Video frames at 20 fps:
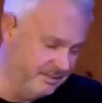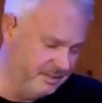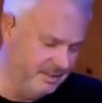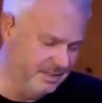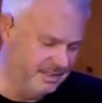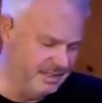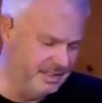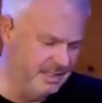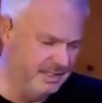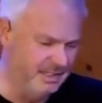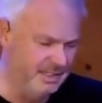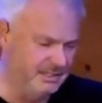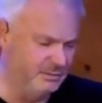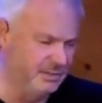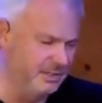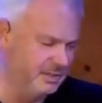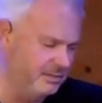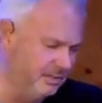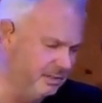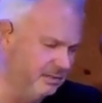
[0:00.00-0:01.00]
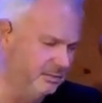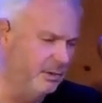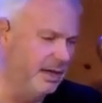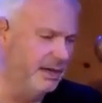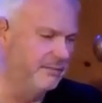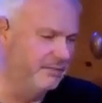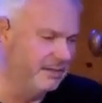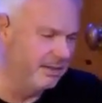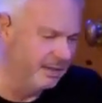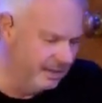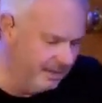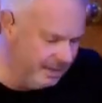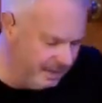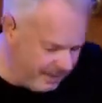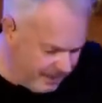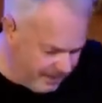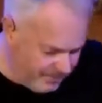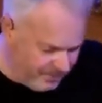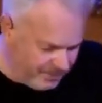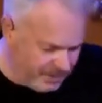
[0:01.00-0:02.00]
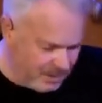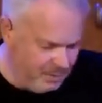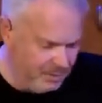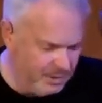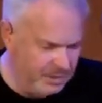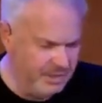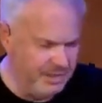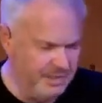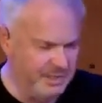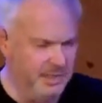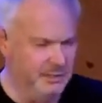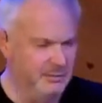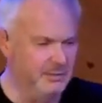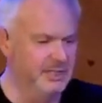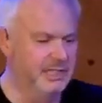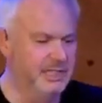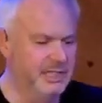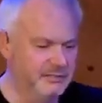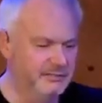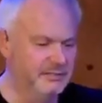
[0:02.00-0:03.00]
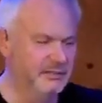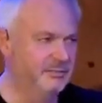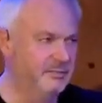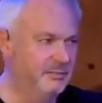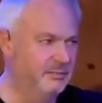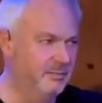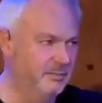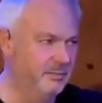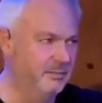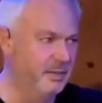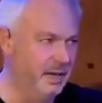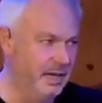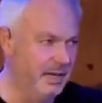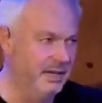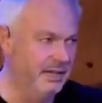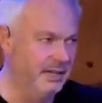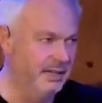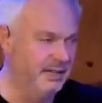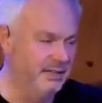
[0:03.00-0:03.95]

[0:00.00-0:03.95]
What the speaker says: and the sea is what's called a waqf, which is that it was given by